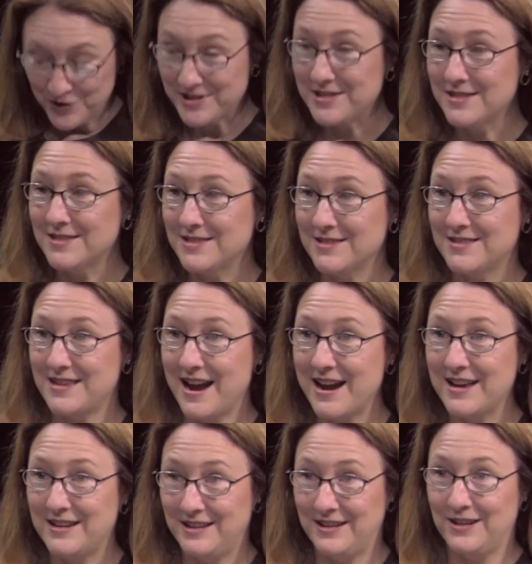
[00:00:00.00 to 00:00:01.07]
this is the
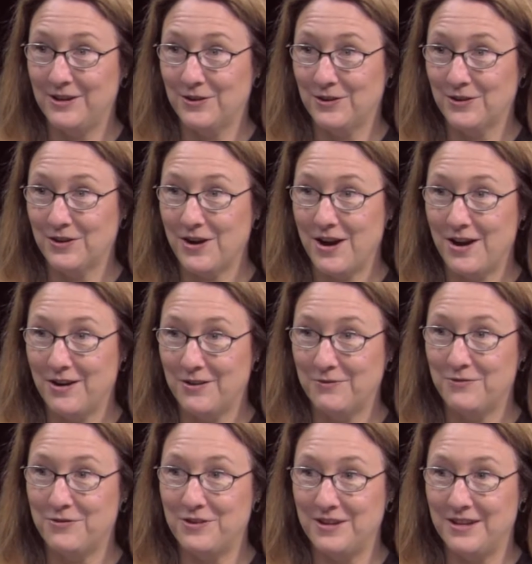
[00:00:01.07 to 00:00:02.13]
second year
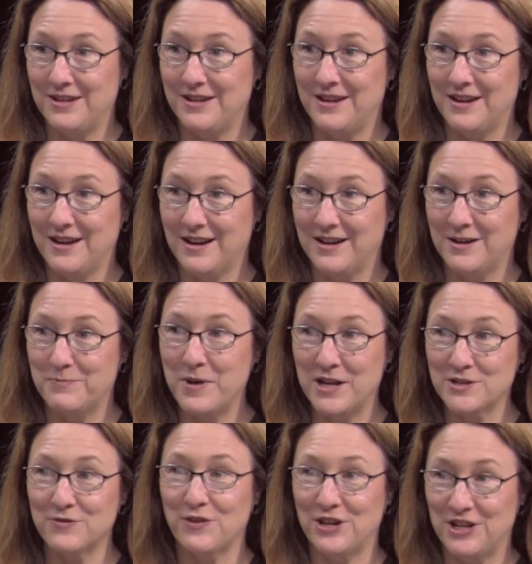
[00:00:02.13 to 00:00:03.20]
of the
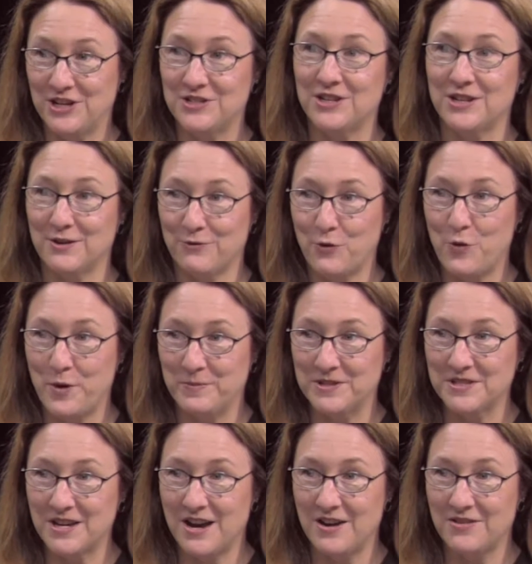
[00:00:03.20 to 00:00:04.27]
Pennsylvania Agenda for
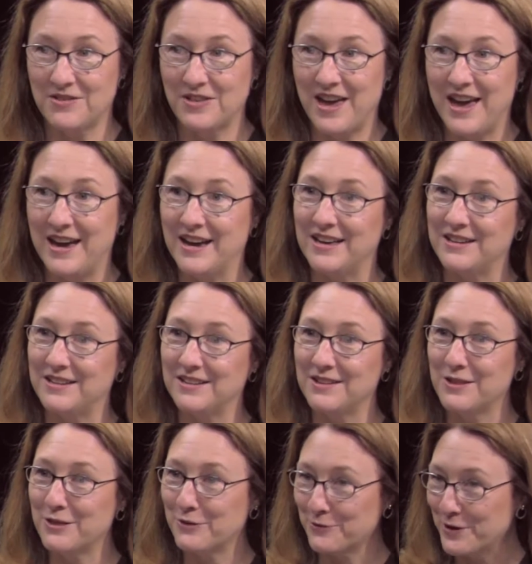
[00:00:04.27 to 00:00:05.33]
Women's Health, and
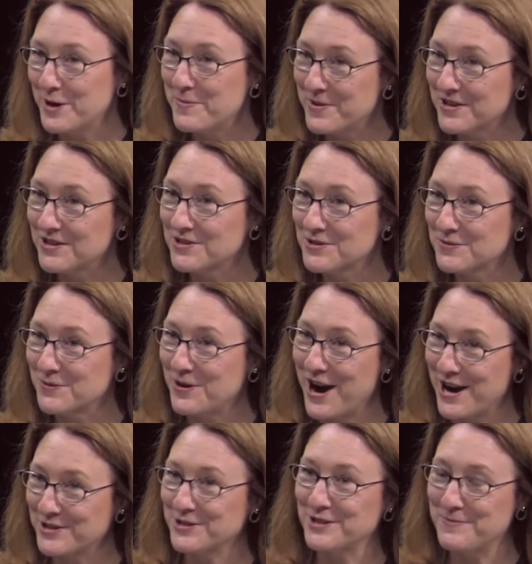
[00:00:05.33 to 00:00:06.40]
3 bills were
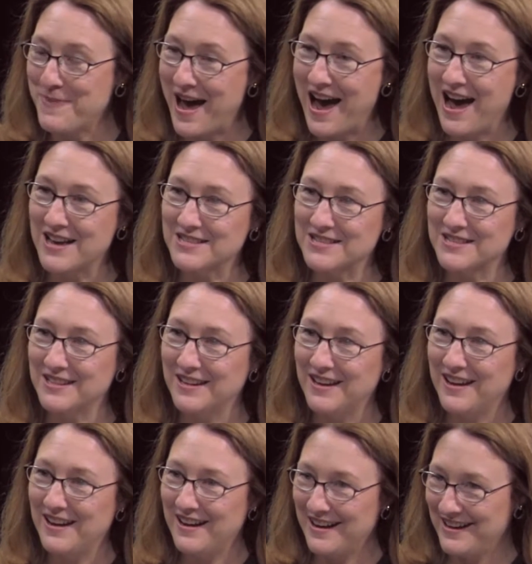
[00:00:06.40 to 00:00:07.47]
actually passed
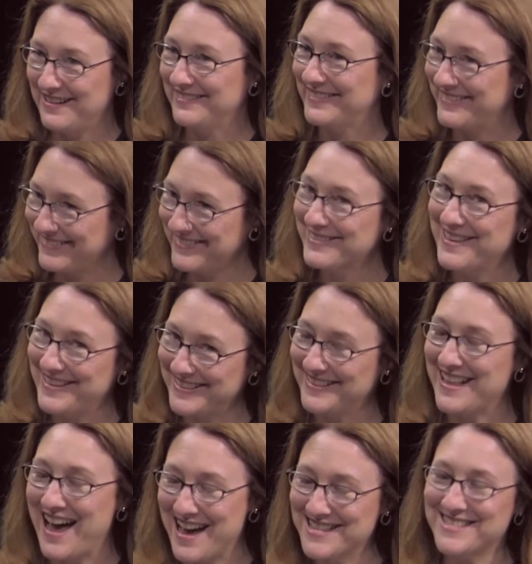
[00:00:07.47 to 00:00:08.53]
in the
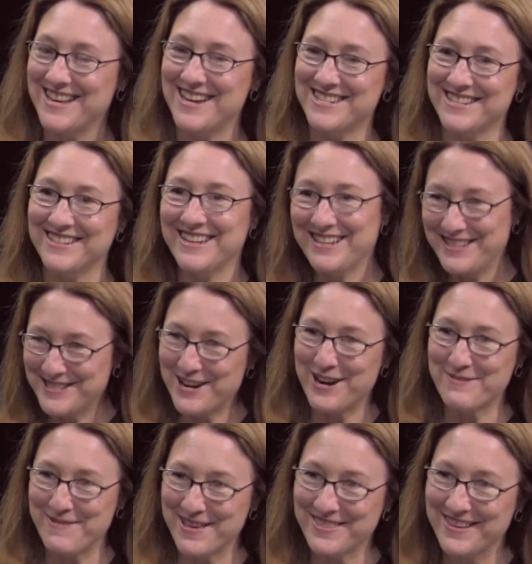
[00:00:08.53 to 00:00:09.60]
last session. Can you talk about